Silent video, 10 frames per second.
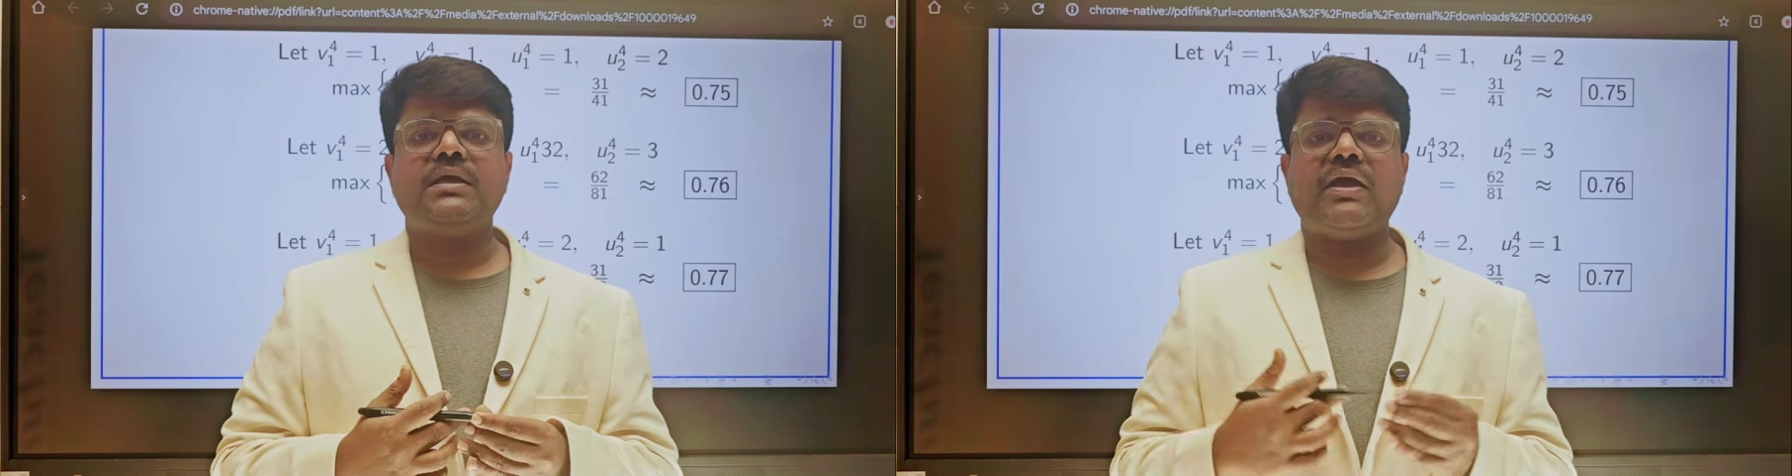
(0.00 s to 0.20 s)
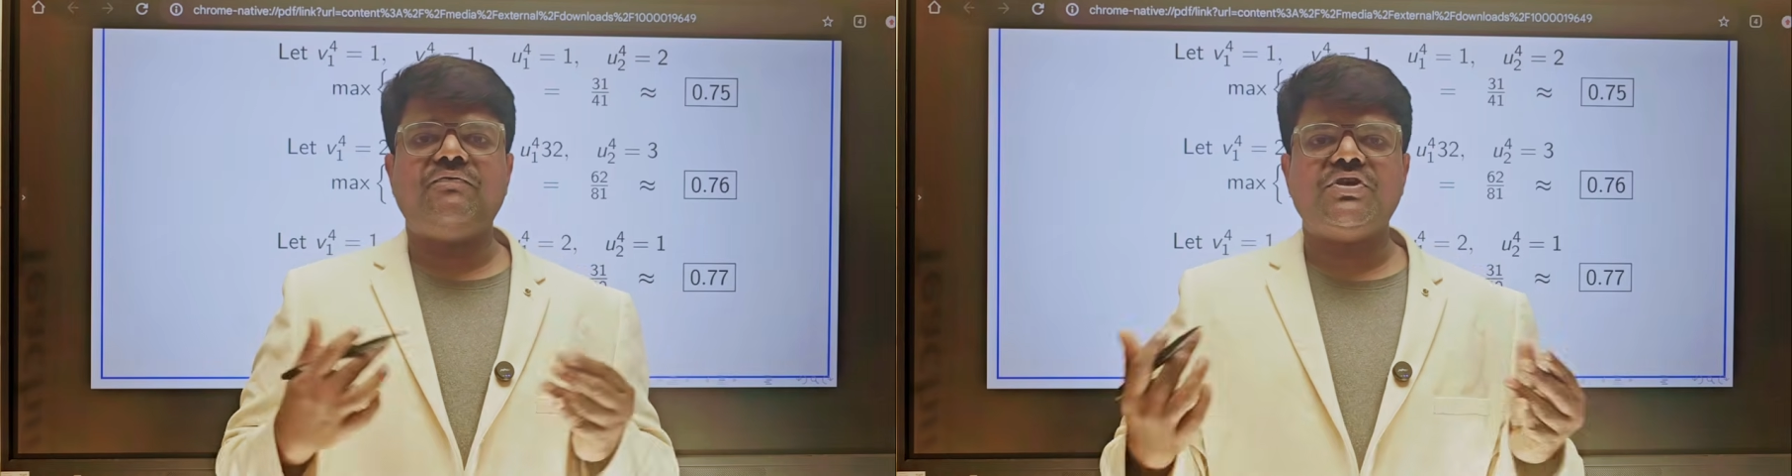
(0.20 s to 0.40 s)

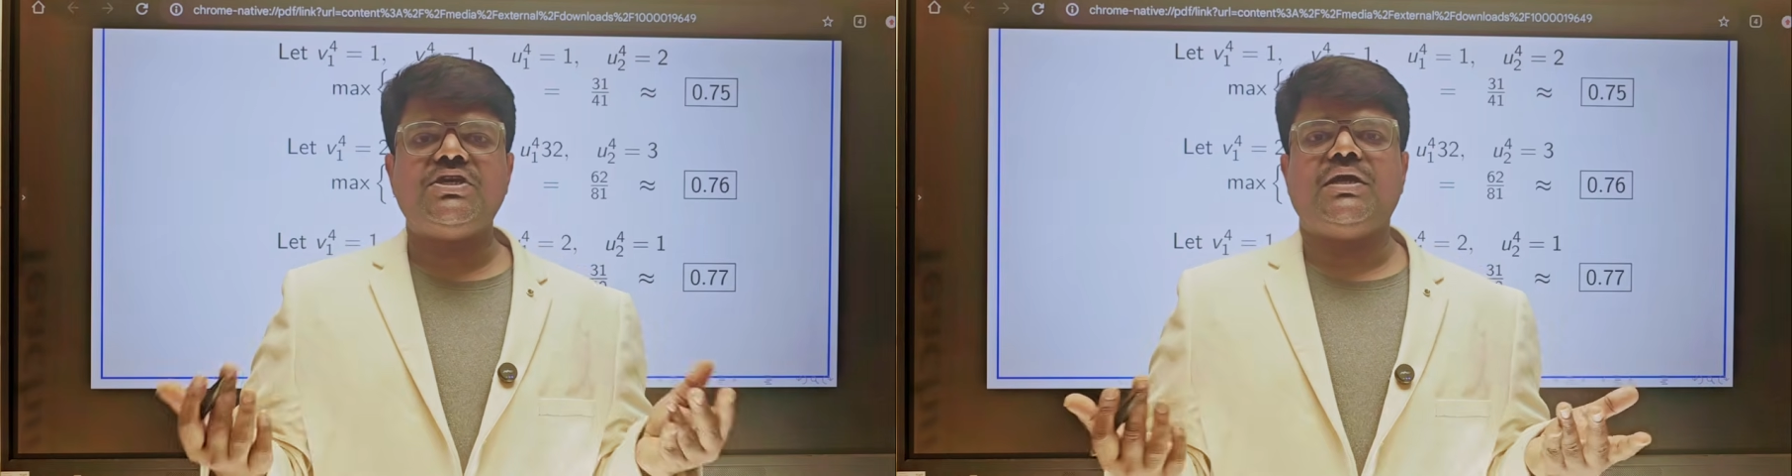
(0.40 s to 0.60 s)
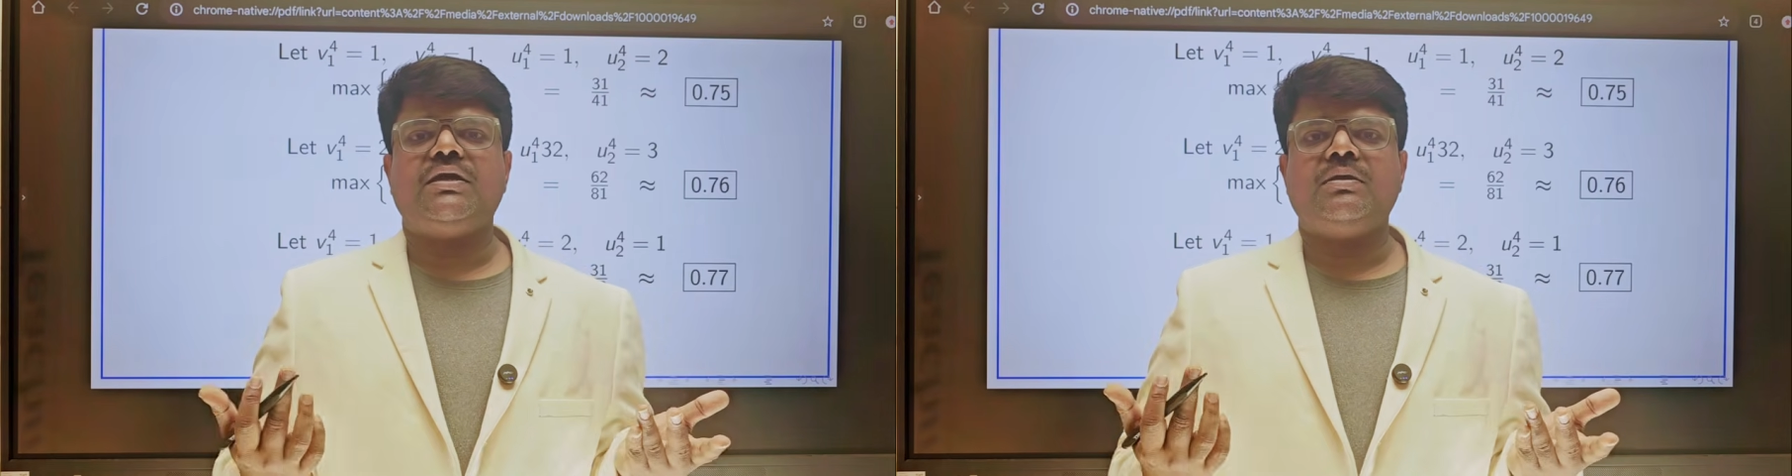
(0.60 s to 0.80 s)

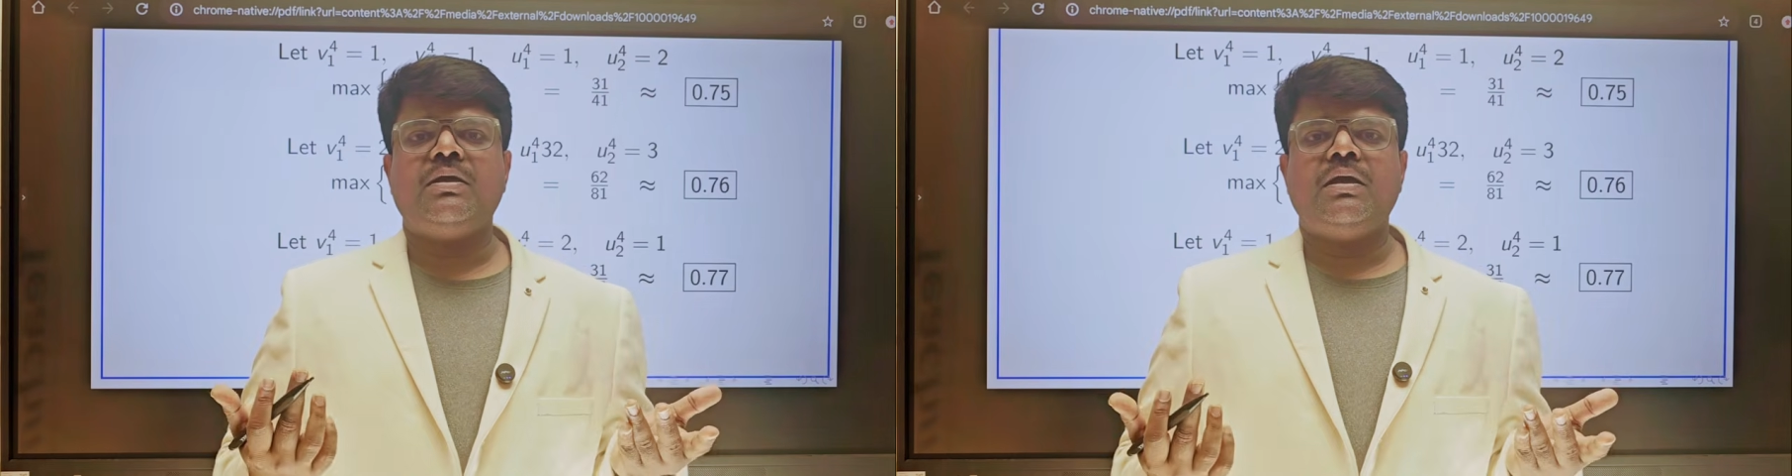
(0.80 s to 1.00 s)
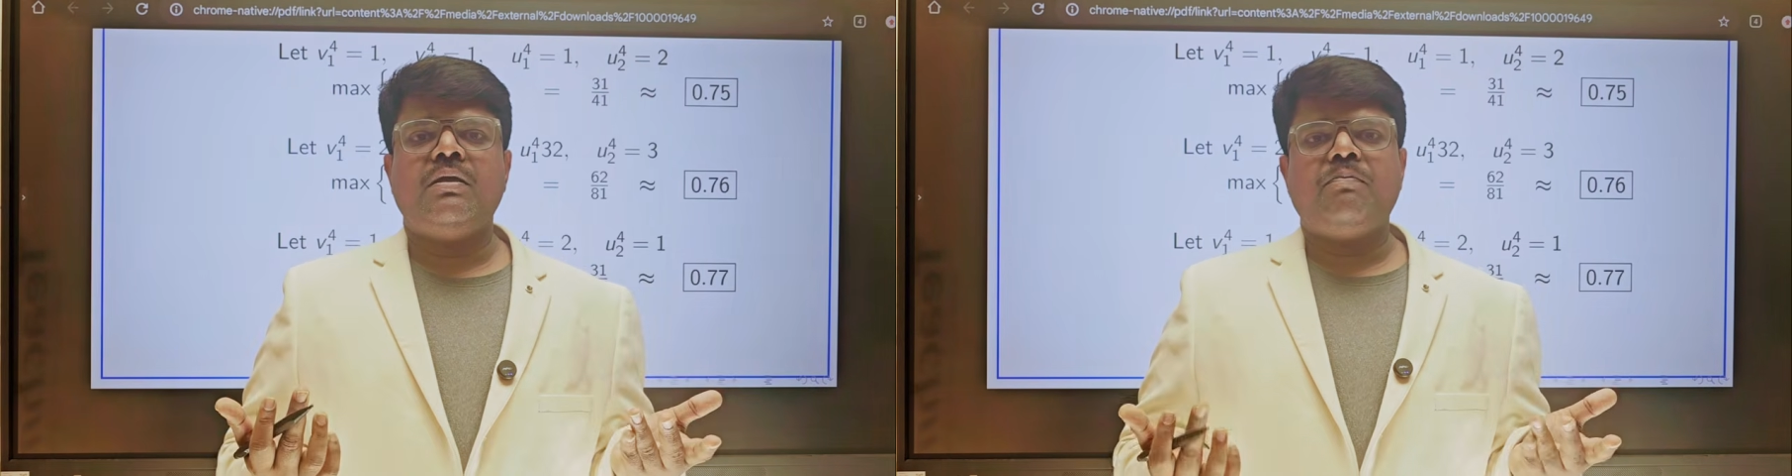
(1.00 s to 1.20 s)
efficient
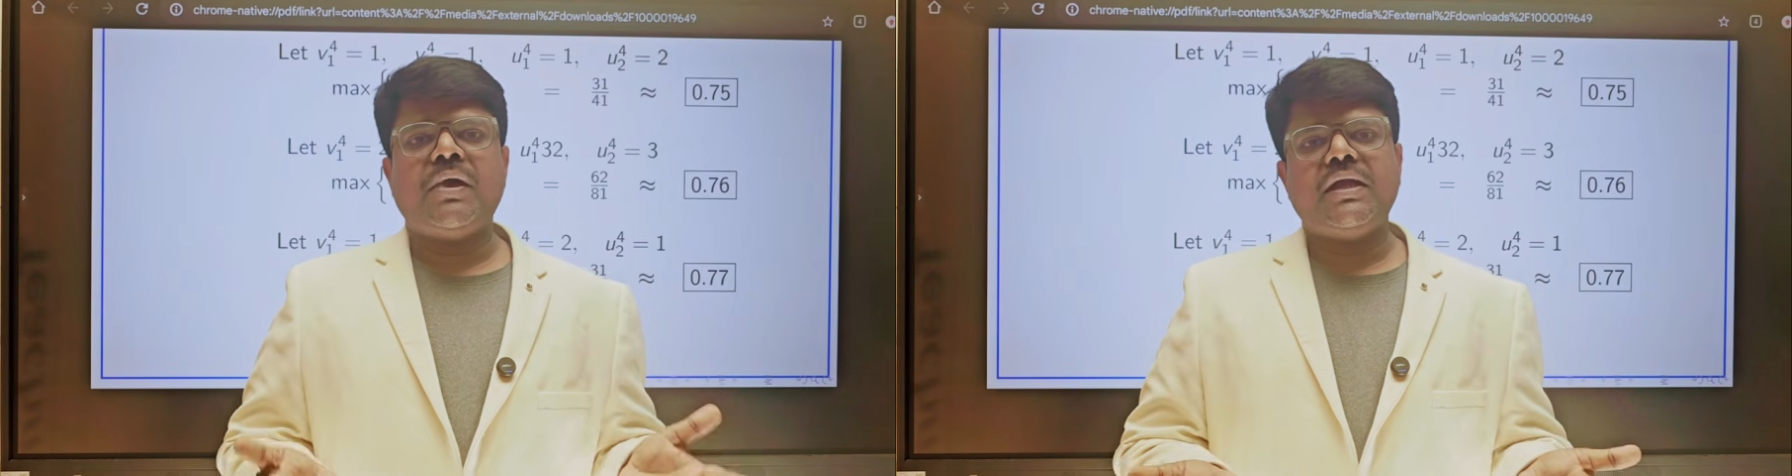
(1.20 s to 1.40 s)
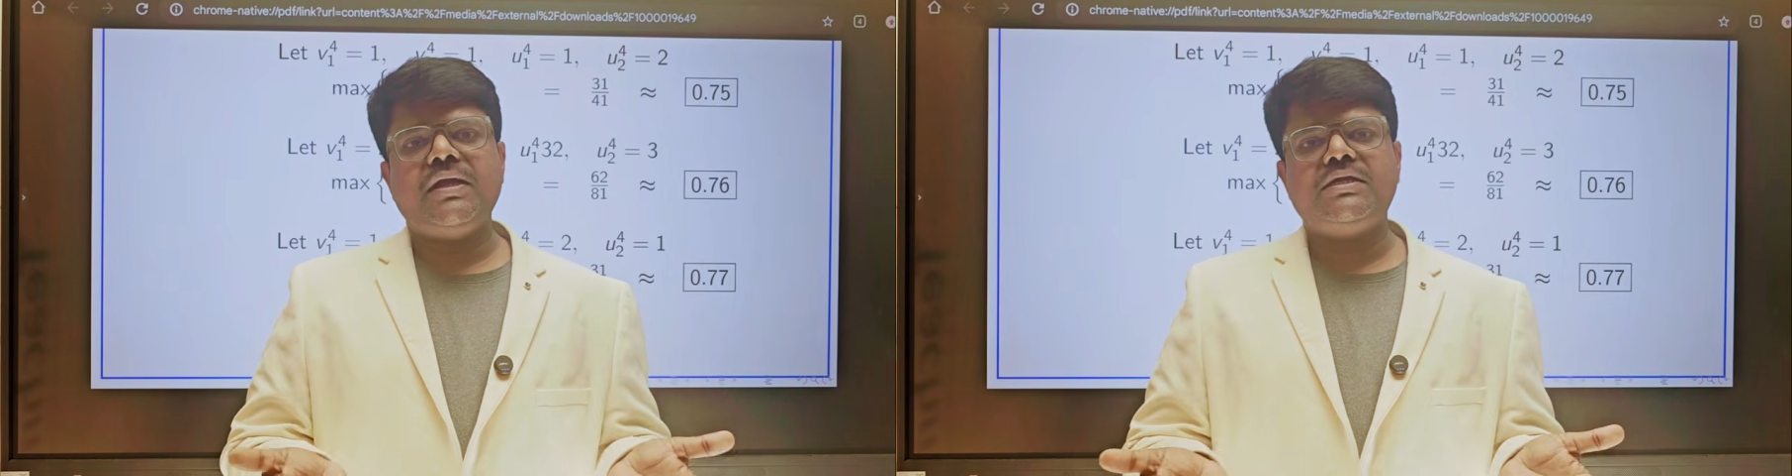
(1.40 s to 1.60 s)

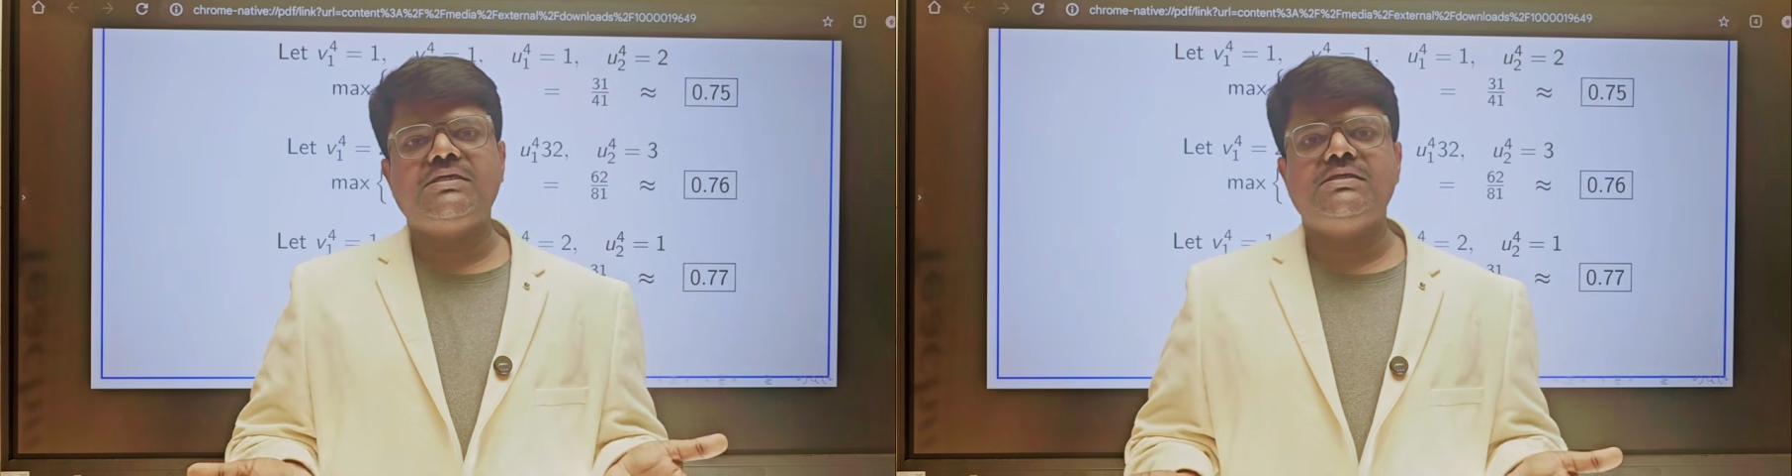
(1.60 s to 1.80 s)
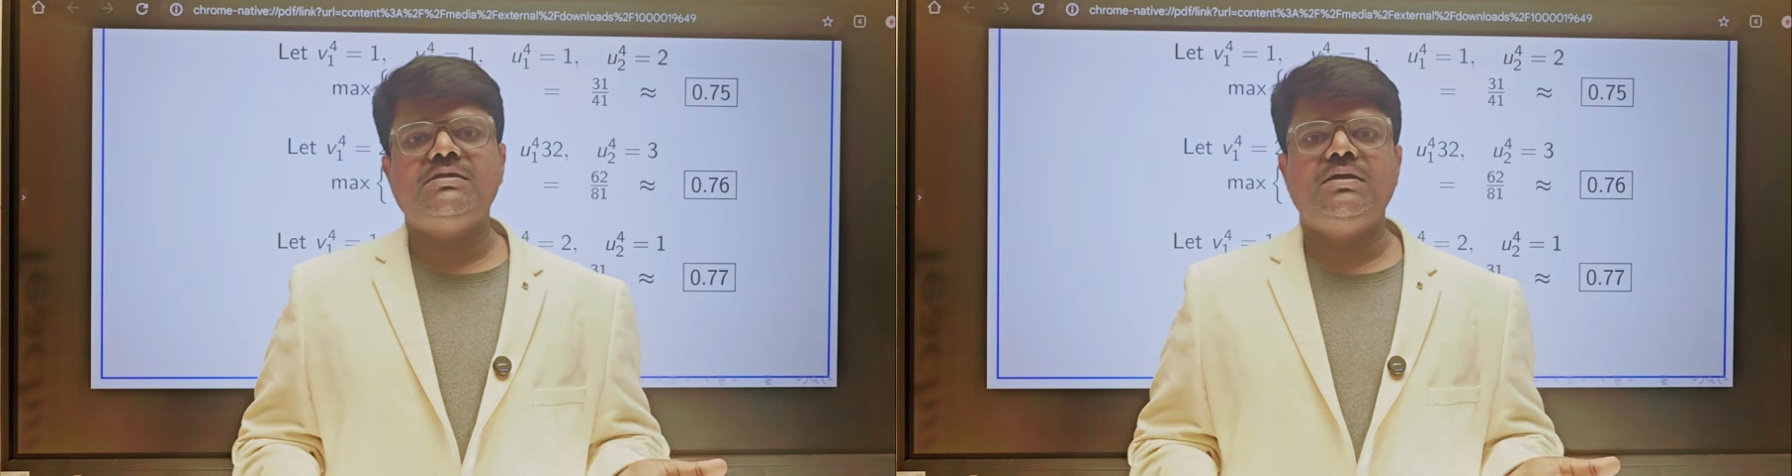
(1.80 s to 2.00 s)
by
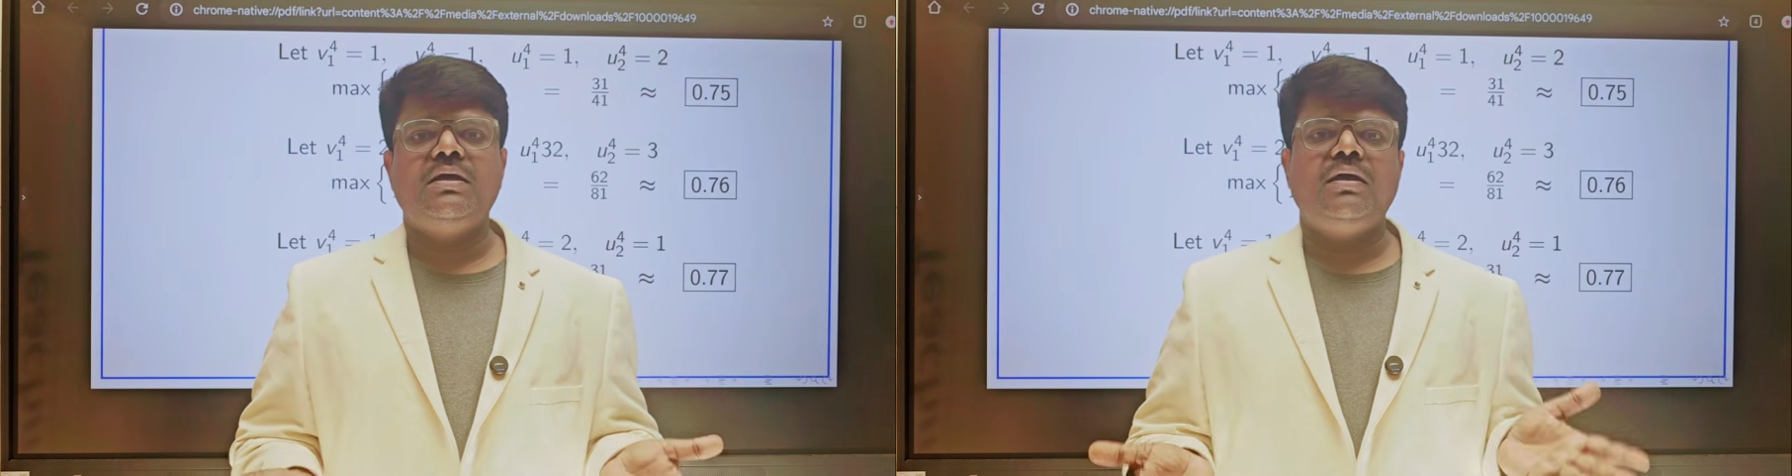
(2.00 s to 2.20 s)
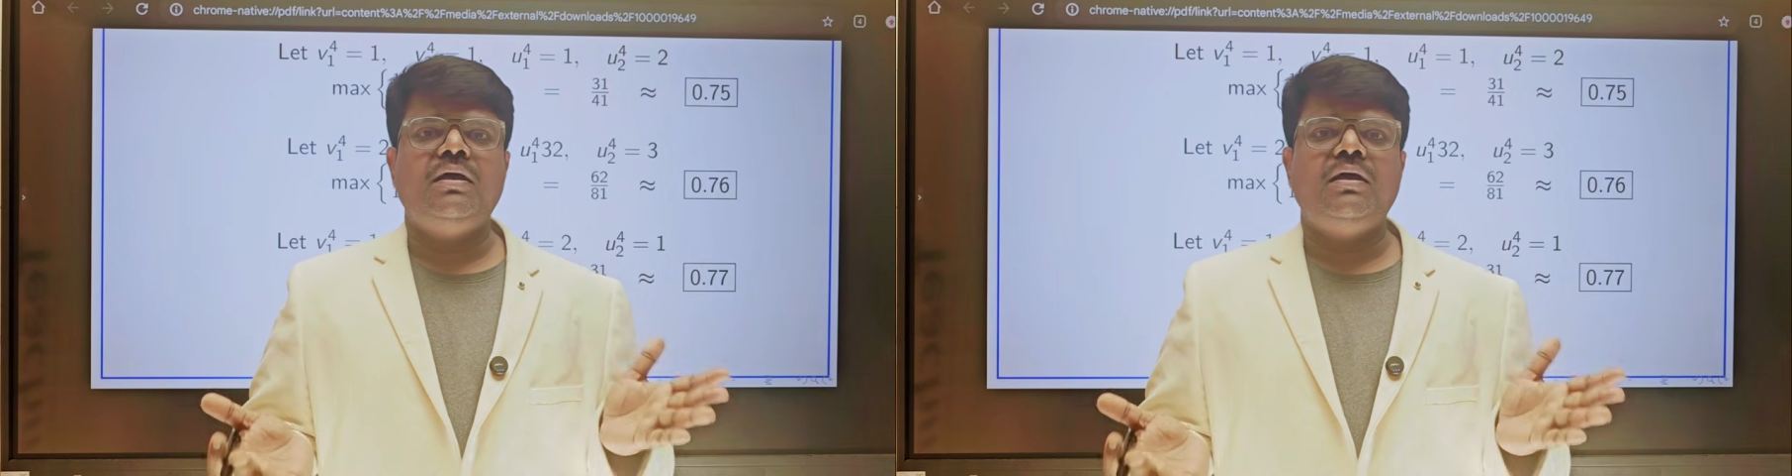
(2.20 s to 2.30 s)
its